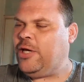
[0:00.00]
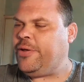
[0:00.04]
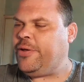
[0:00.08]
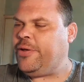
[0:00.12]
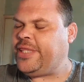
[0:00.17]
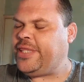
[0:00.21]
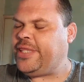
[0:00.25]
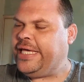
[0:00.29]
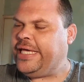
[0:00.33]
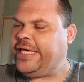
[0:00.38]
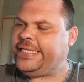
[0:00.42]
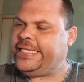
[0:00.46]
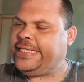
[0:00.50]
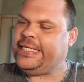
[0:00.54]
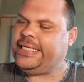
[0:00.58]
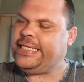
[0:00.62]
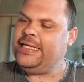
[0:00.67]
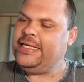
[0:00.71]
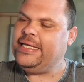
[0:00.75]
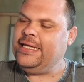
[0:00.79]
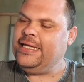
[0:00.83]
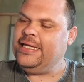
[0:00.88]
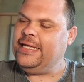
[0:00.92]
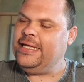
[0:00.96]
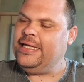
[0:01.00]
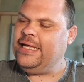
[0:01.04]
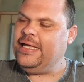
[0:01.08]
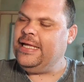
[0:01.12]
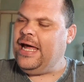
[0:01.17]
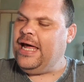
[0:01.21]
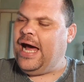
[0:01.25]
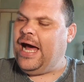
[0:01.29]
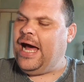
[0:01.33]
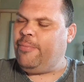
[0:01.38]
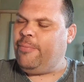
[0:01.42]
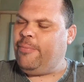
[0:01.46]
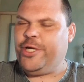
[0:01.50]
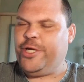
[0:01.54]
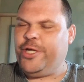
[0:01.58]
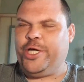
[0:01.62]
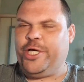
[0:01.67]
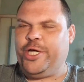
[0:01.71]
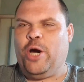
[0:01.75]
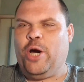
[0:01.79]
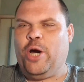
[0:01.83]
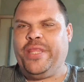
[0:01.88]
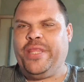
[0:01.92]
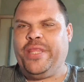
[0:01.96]
I think I'm
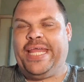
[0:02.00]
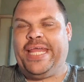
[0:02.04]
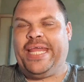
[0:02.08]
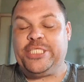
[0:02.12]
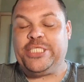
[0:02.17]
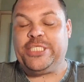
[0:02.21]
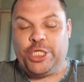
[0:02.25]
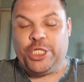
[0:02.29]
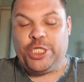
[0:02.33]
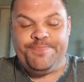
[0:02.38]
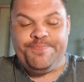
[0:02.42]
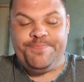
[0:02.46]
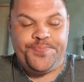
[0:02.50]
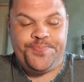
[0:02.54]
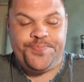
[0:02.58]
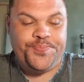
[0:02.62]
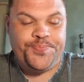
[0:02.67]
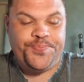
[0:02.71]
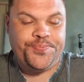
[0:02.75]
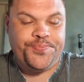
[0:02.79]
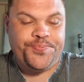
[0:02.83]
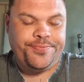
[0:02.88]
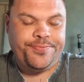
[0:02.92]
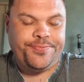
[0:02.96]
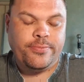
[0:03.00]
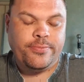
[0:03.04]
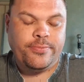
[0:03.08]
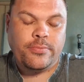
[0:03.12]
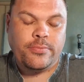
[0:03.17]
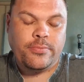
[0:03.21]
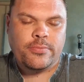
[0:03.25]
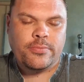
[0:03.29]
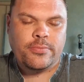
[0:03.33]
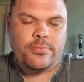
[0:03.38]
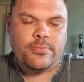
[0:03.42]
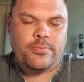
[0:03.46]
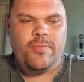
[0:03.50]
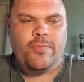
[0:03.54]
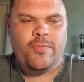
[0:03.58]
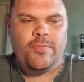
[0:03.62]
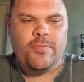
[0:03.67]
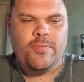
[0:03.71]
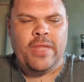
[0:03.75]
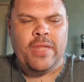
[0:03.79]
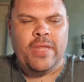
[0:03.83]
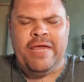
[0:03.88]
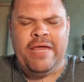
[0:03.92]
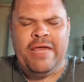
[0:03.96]
going to go with Edison,
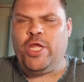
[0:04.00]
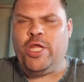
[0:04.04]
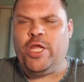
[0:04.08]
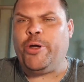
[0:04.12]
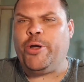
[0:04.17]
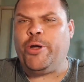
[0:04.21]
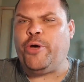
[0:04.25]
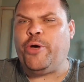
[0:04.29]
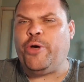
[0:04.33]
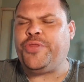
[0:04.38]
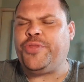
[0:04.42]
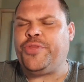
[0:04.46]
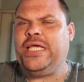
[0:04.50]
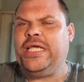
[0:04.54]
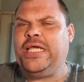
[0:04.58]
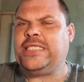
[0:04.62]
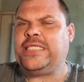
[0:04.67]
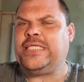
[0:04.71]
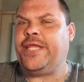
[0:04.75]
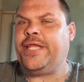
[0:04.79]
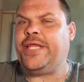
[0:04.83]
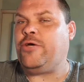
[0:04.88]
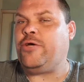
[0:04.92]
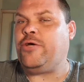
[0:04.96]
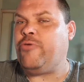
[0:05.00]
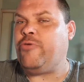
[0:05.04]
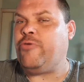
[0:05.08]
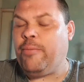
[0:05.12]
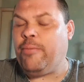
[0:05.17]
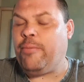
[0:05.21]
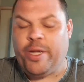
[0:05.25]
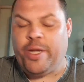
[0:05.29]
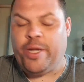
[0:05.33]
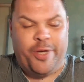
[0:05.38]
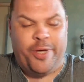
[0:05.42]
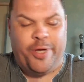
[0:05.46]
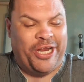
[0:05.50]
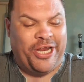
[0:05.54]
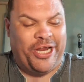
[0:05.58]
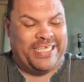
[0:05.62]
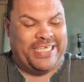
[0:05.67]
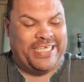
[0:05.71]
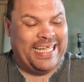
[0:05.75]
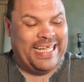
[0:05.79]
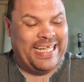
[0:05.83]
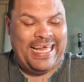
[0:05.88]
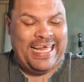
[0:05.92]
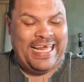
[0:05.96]
even though I don't think he's had a great. I'm going to be
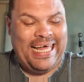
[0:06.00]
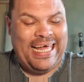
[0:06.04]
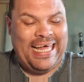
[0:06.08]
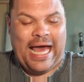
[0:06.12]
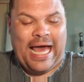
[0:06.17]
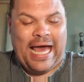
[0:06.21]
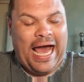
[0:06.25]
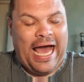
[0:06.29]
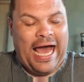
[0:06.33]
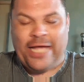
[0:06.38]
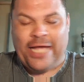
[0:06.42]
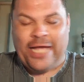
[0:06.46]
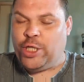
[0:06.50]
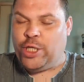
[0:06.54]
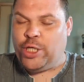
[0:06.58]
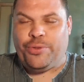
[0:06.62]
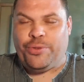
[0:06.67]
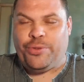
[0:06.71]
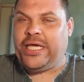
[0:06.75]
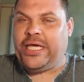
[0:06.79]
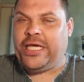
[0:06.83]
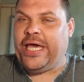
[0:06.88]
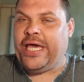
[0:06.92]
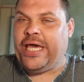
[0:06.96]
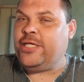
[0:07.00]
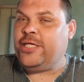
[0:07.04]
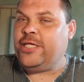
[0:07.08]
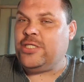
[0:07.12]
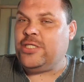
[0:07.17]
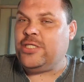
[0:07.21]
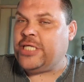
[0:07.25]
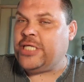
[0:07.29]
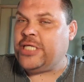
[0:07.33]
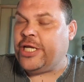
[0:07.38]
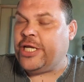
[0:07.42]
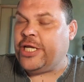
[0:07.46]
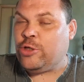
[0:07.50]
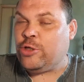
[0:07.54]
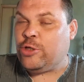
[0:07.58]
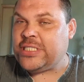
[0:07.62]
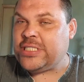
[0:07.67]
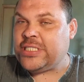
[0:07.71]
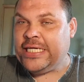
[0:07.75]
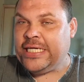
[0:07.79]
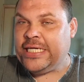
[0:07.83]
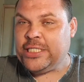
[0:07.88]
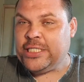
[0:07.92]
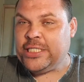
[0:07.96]
honest. I don't think Edison's had a
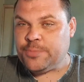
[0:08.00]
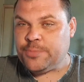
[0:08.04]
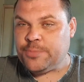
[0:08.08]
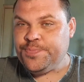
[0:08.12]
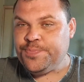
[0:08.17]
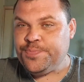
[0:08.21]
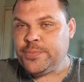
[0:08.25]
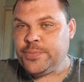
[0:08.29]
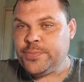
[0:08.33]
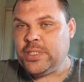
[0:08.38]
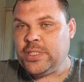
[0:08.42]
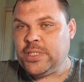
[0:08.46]
good season.